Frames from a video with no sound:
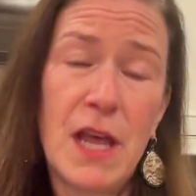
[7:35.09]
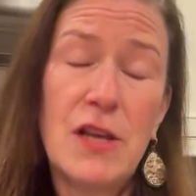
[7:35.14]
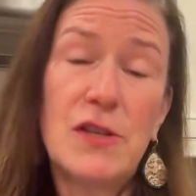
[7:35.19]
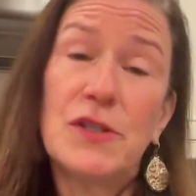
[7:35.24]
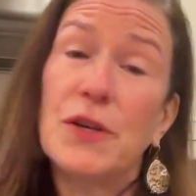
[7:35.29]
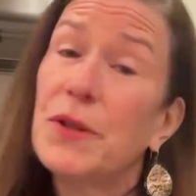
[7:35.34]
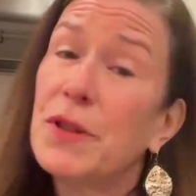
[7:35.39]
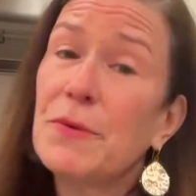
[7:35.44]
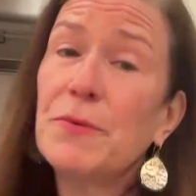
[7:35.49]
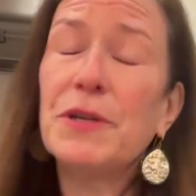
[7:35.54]

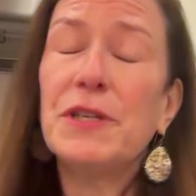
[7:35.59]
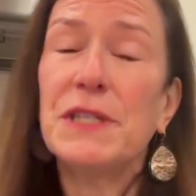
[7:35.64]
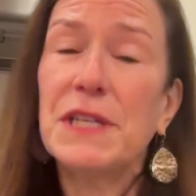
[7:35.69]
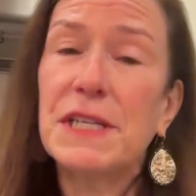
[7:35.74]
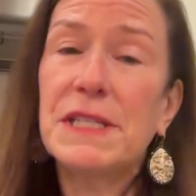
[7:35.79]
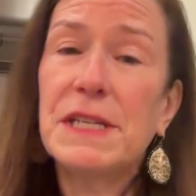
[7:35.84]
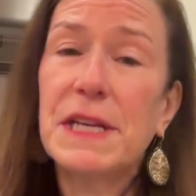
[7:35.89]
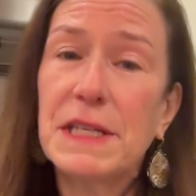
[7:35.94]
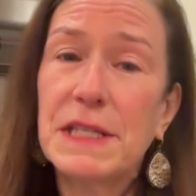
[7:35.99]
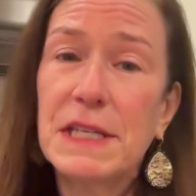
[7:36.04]
So the
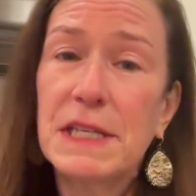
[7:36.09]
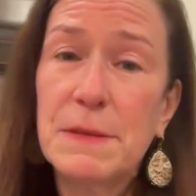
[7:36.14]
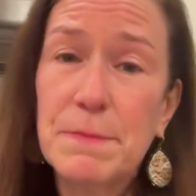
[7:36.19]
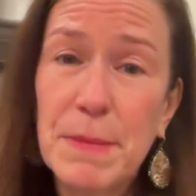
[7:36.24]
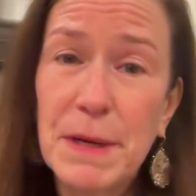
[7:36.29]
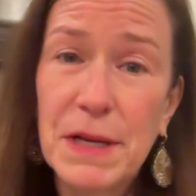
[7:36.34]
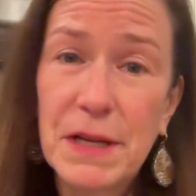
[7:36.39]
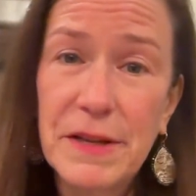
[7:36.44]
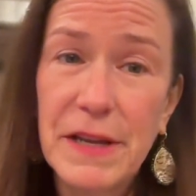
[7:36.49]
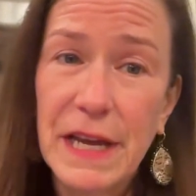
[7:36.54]
resistance is
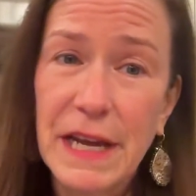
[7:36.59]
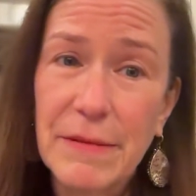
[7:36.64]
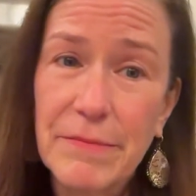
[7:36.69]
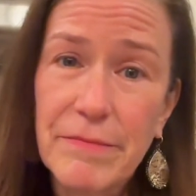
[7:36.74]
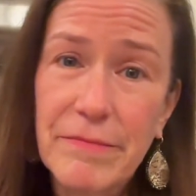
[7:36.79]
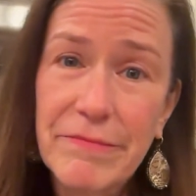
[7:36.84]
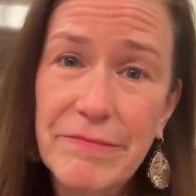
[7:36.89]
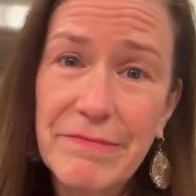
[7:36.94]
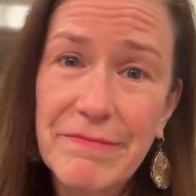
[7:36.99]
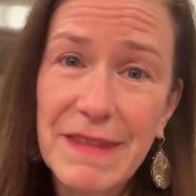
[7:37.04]
building
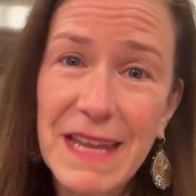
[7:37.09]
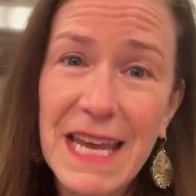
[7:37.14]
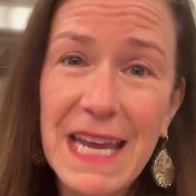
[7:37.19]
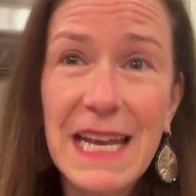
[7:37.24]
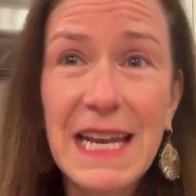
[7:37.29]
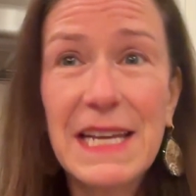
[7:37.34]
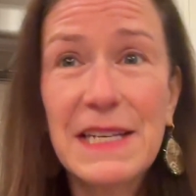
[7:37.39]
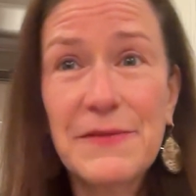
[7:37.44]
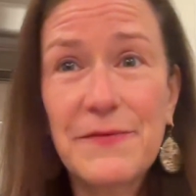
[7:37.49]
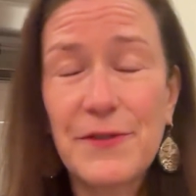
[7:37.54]

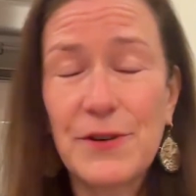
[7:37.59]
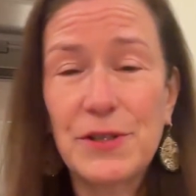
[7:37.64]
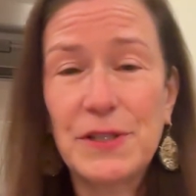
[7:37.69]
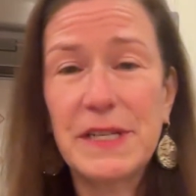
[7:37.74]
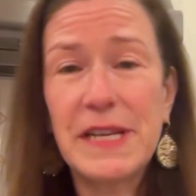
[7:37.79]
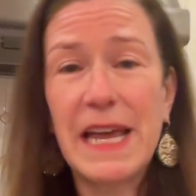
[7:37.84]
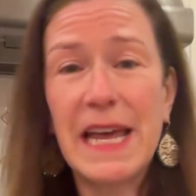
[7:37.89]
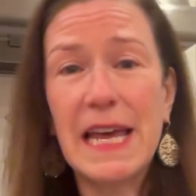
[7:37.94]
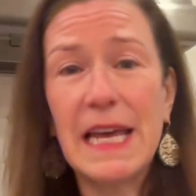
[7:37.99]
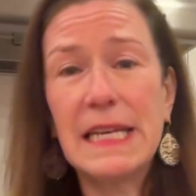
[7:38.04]
in his first
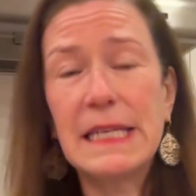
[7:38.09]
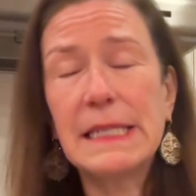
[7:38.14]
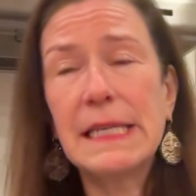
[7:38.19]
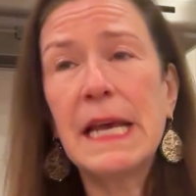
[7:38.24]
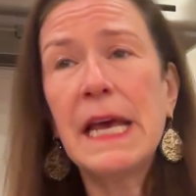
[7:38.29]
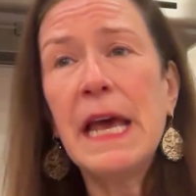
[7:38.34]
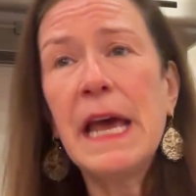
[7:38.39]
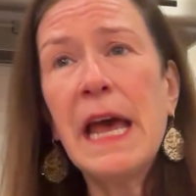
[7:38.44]
days.